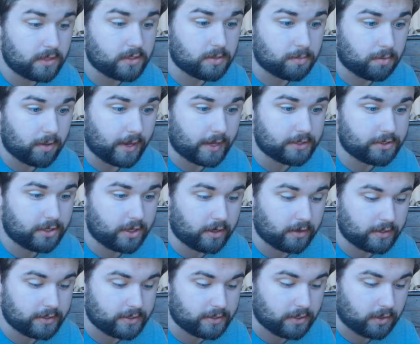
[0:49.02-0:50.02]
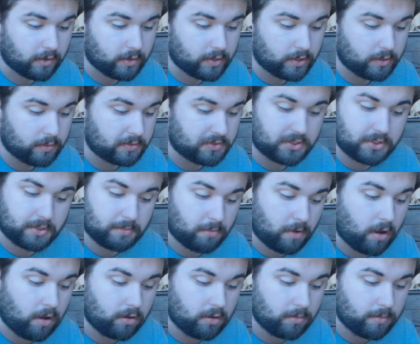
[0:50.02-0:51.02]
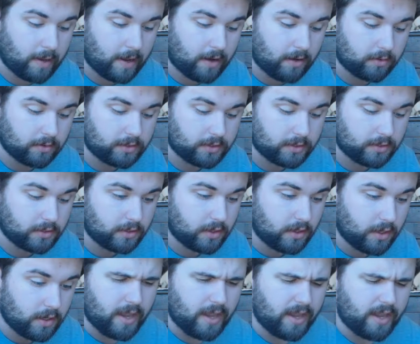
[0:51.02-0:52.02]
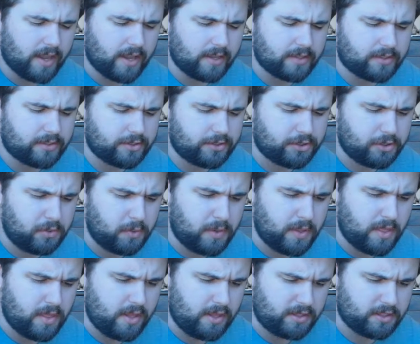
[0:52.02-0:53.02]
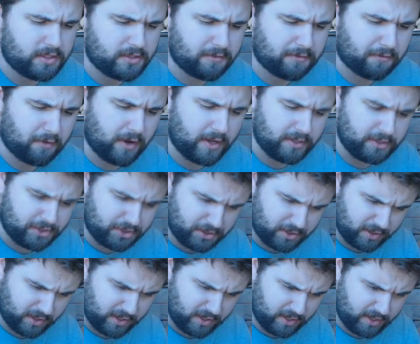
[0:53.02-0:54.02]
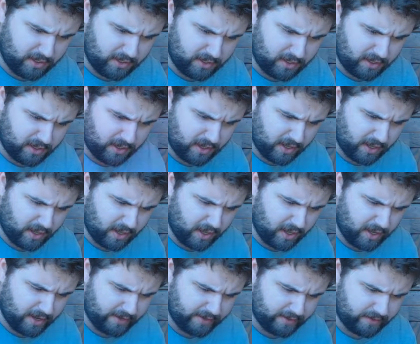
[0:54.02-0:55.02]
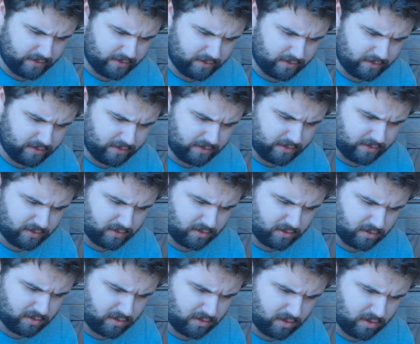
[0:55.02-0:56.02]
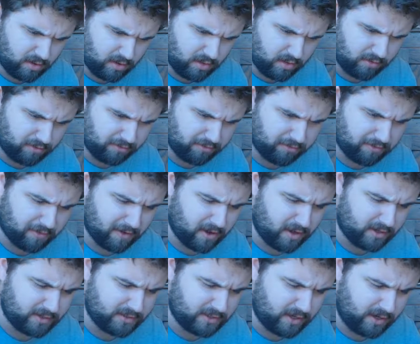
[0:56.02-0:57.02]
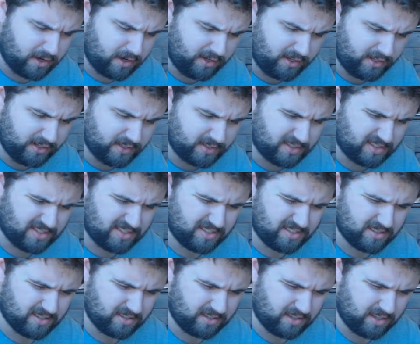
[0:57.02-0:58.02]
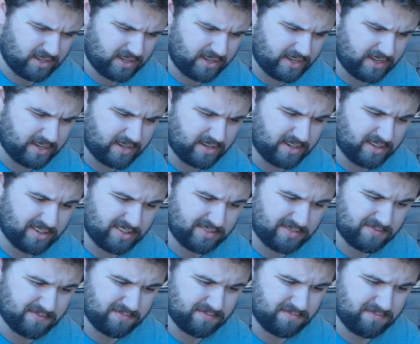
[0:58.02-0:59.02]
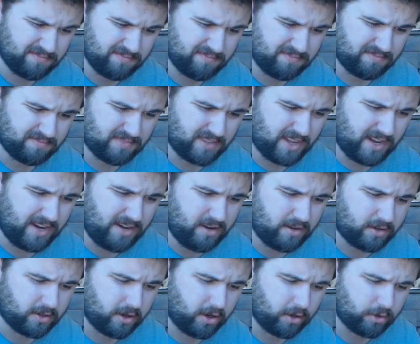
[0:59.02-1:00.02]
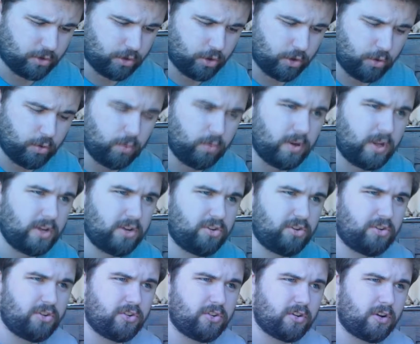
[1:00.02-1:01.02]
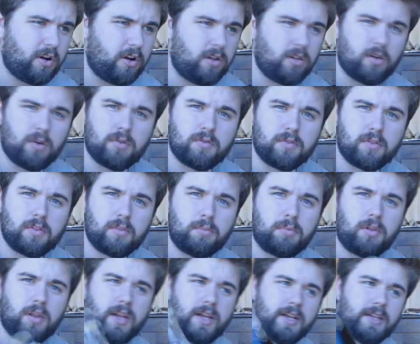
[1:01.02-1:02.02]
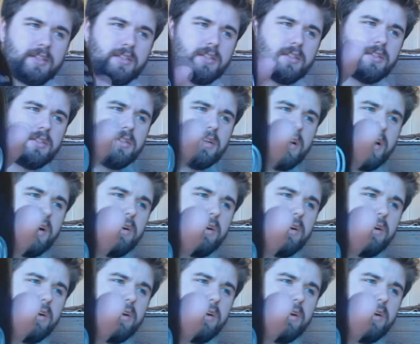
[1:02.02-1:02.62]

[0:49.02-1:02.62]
It's a black cherry soda, which I'm all about. It's doing this French thing, and the font on it's like kind of cartoonish and all over the place.